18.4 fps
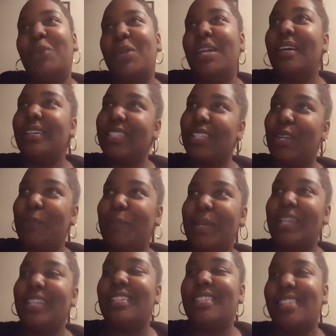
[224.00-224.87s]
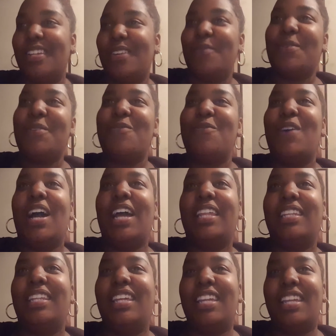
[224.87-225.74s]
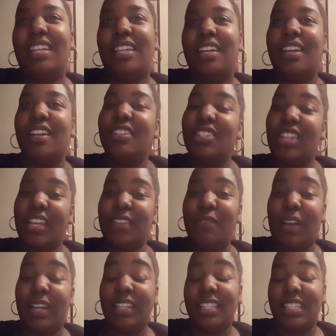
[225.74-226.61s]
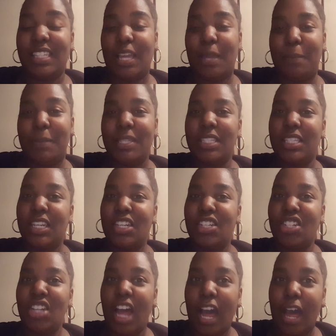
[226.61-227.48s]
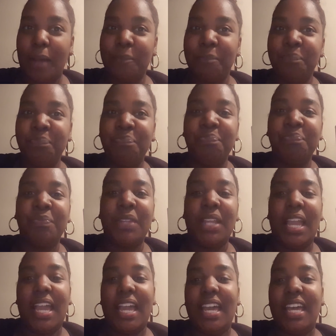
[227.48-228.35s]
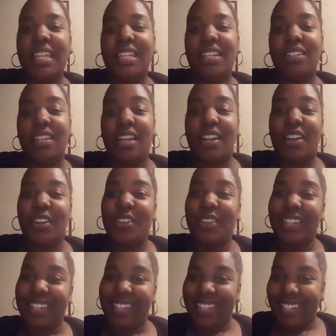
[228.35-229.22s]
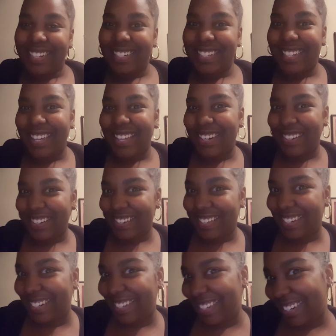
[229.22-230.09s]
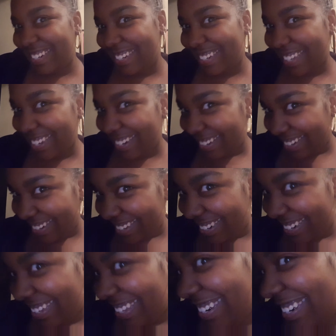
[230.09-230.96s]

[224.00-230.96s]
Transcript: we go to the beach, and then they finally take me to the shop. And they're like, are you going to get it done? Are you going to get it done? Are you going to